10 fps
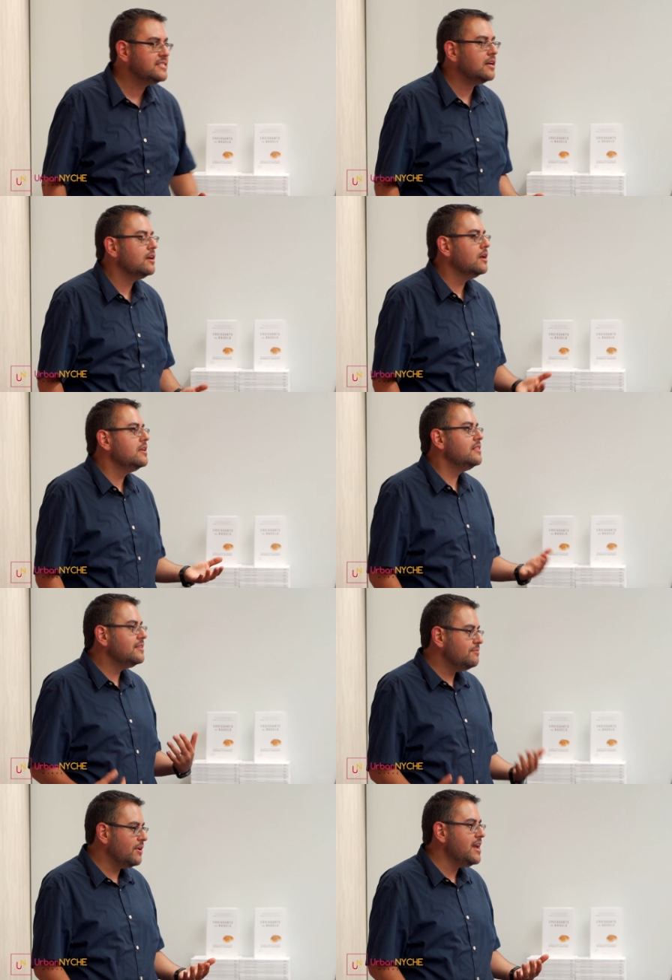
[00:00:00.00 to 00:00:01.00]
I touch?
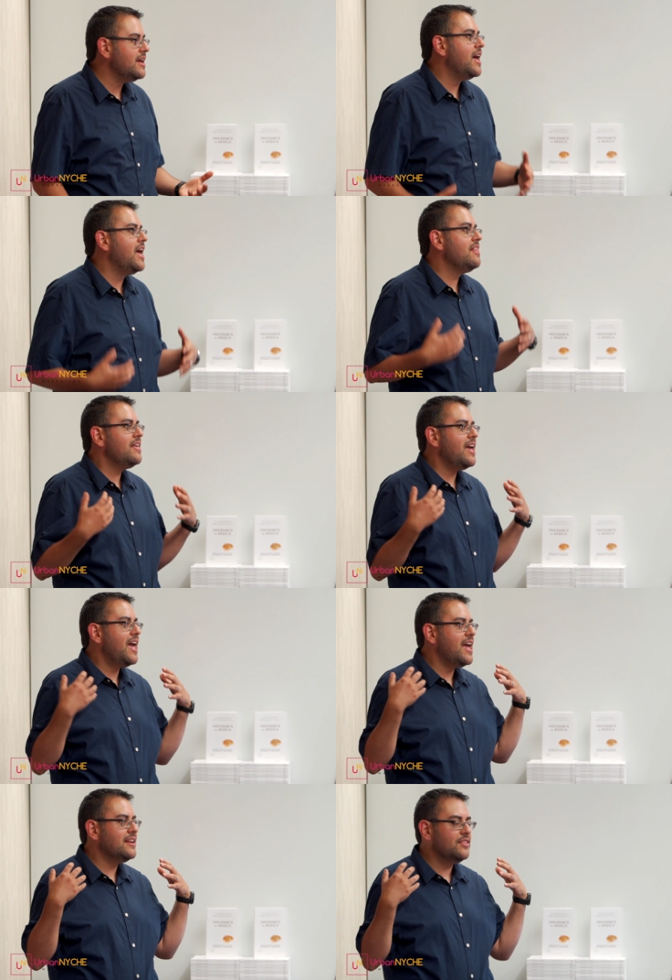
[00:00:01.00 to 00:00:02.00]
Right?
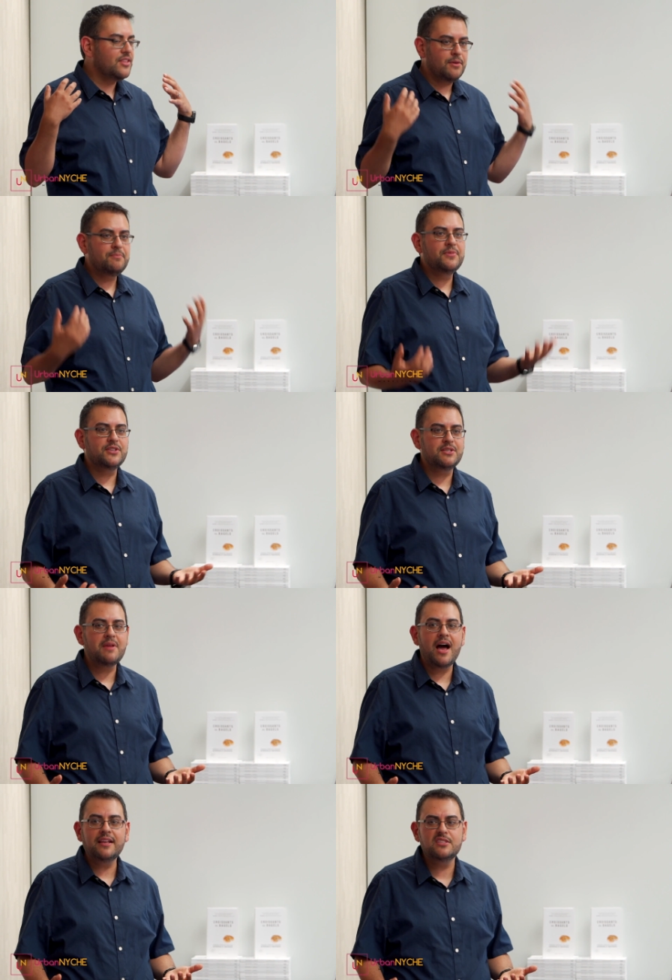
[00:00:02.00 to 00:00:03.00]
And there, there's a
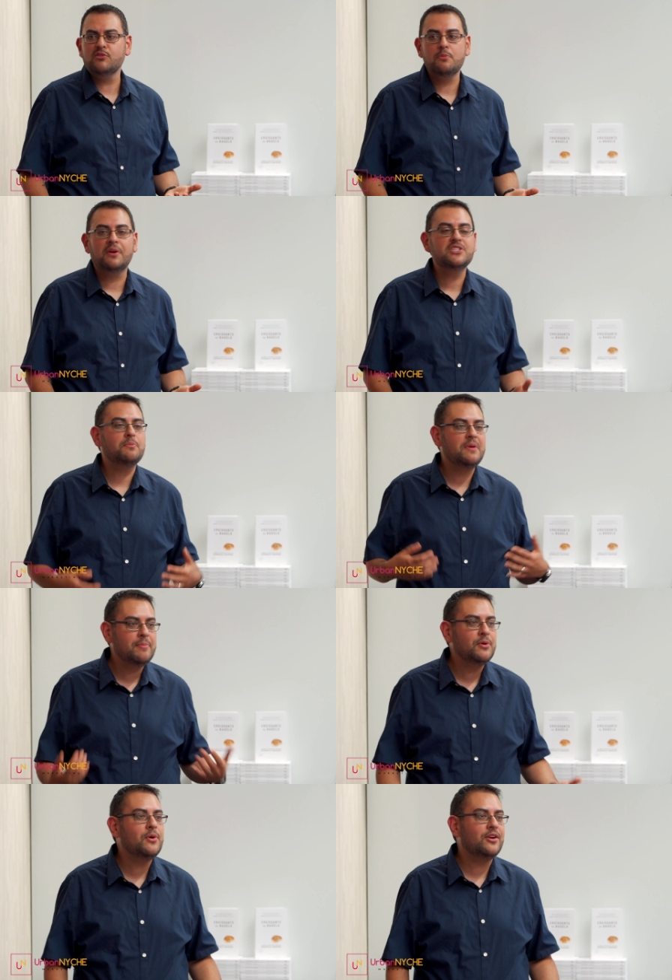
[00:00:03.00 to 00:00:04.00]
nods in the room because there are
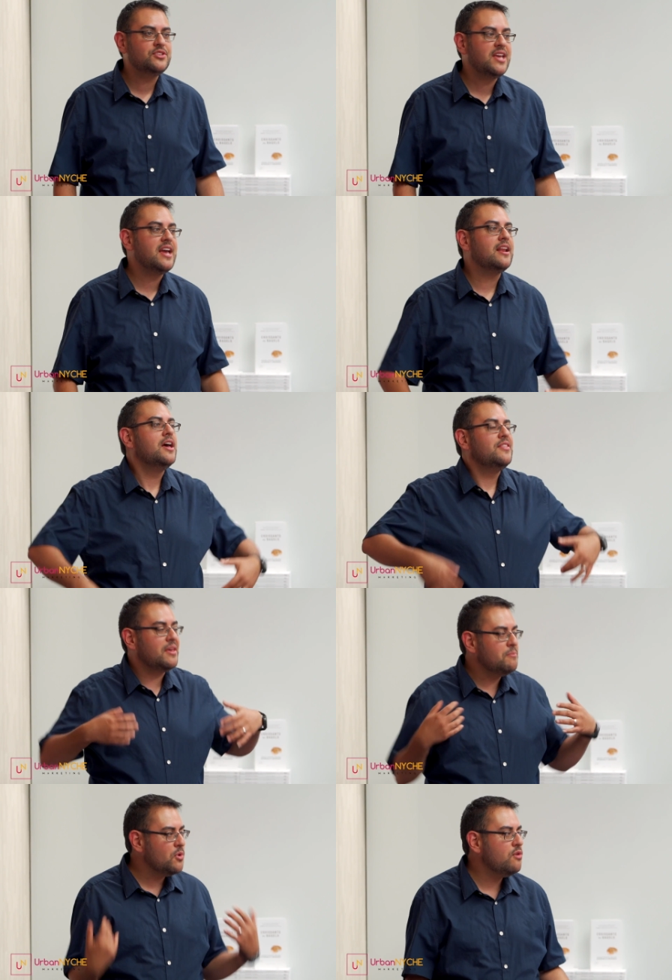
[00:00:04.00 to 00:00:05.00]
people who understand.
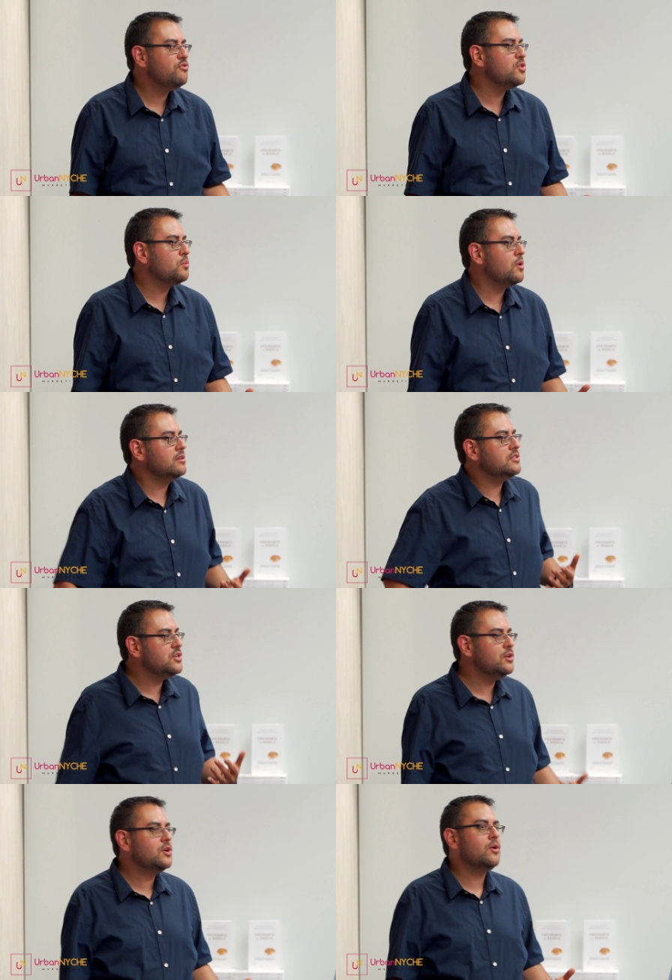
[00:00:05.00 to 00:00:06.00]
They move through the world as
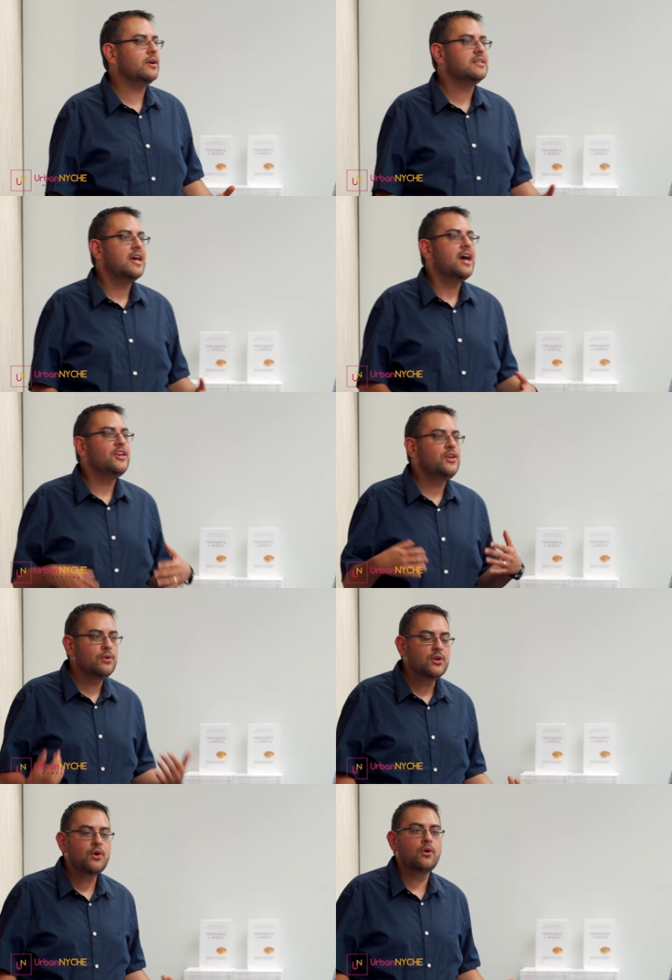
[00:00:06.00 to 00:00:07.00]
unicorns. A
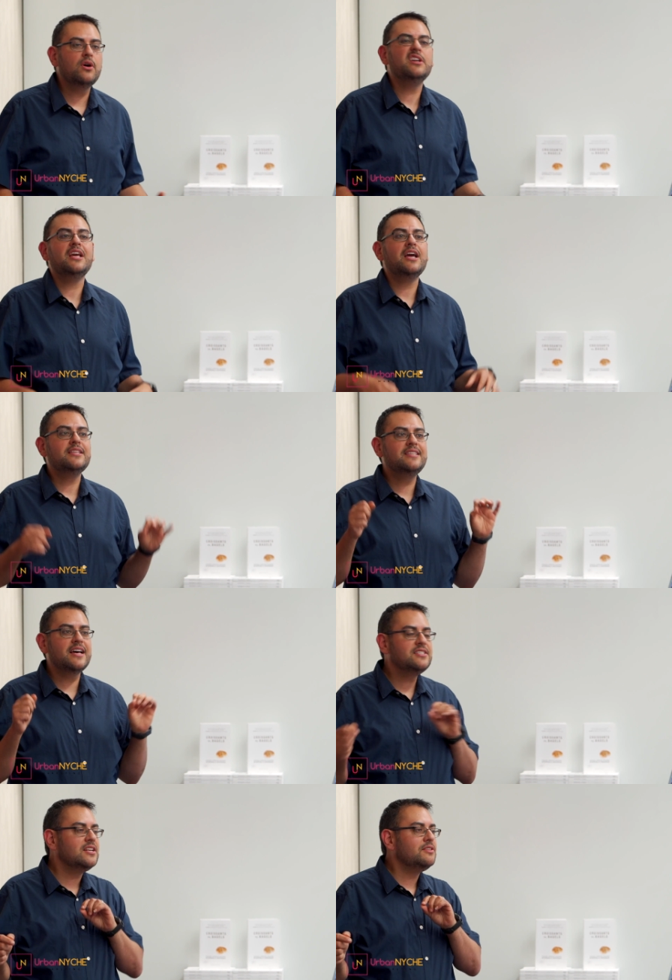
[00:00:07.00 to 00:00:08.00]
unicorn
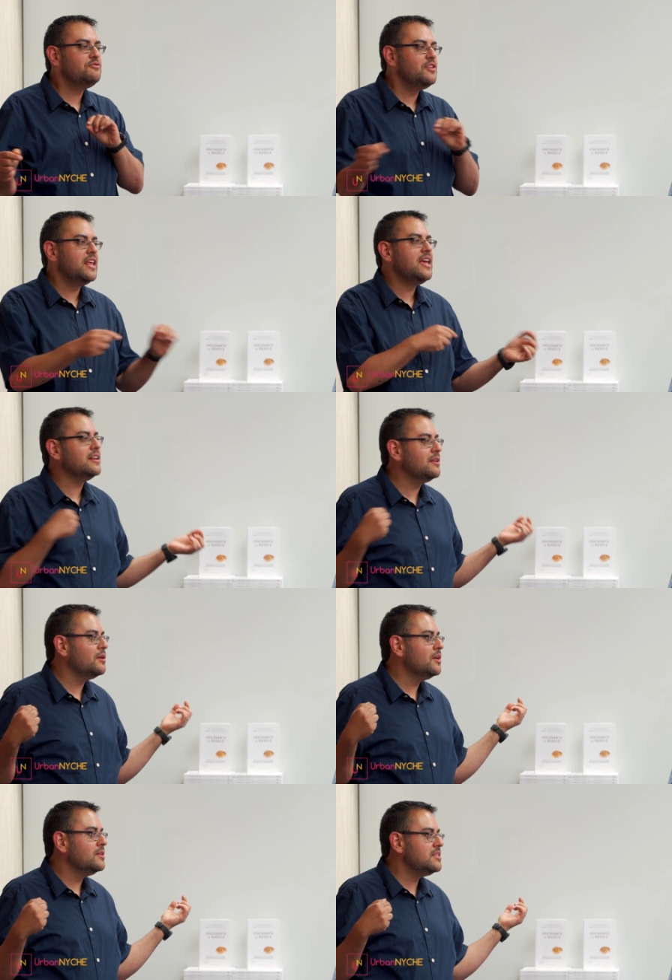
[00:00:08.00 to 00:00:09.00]
doesn't fit
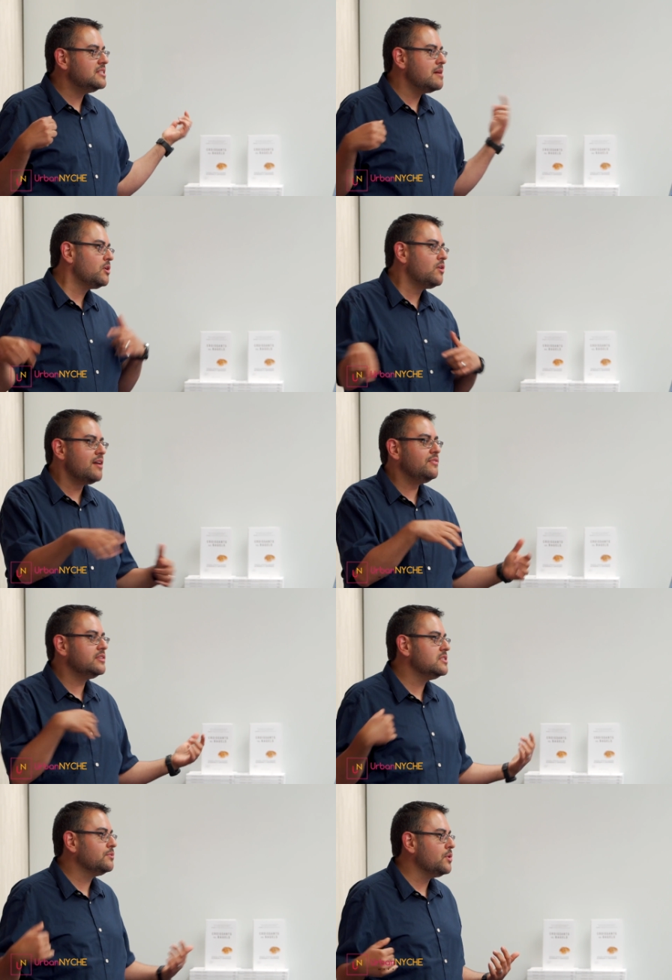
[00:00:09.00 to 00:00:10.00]
in to the
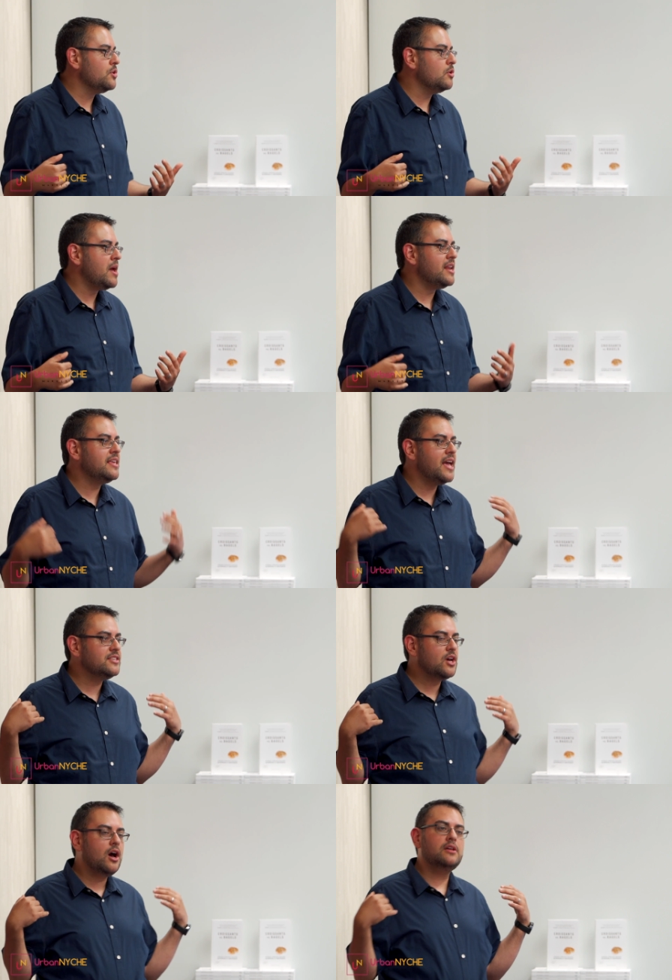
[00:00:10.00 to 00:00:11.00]
demographics of the room and
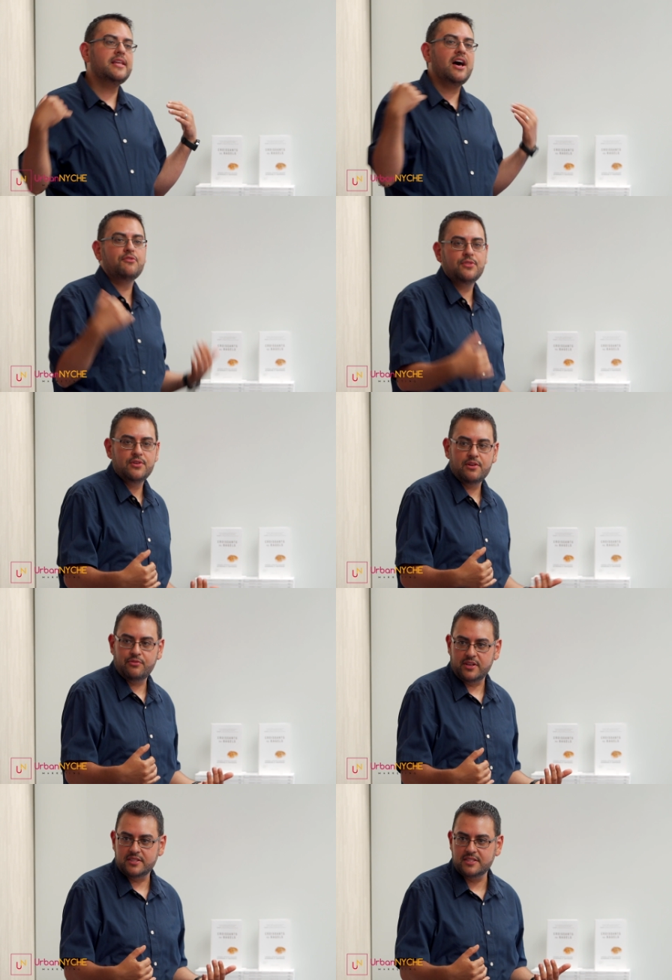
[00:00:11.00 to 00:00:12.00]
gets called out for their
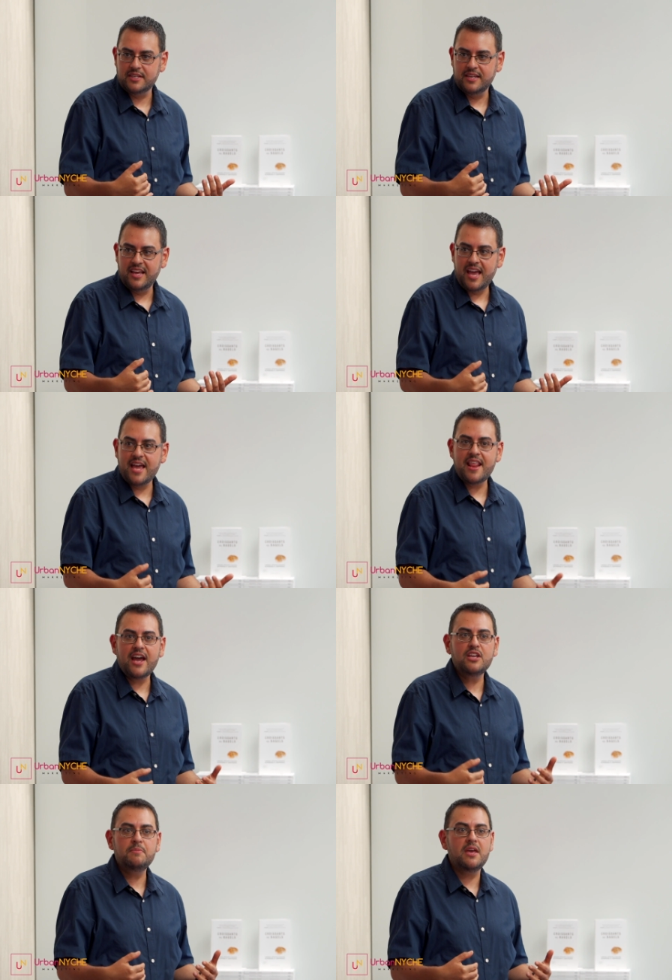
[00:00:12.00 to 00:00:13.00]
difference. And
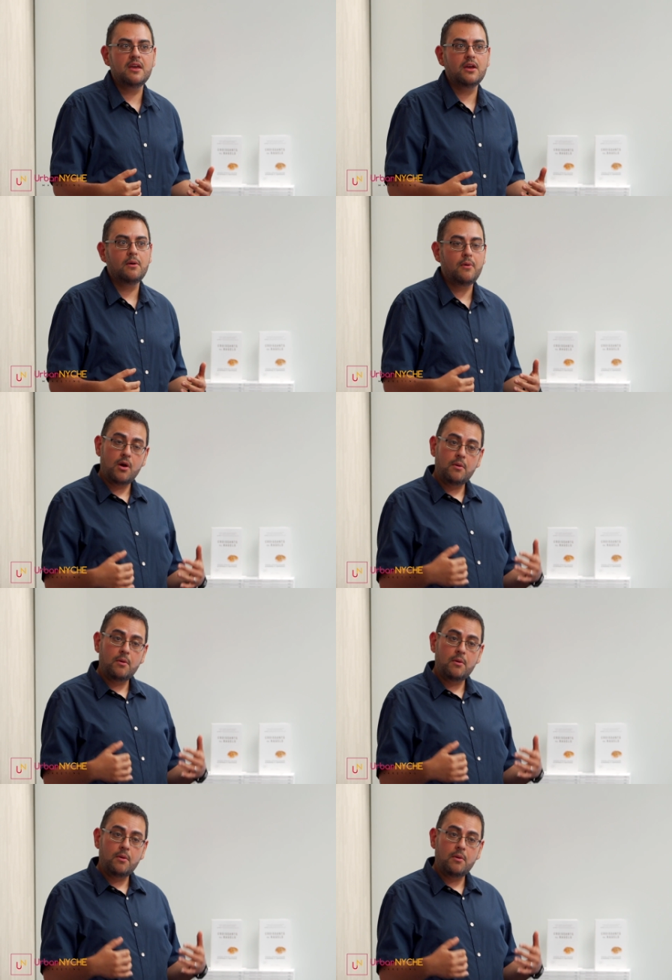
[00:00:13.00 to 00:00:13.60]
that could be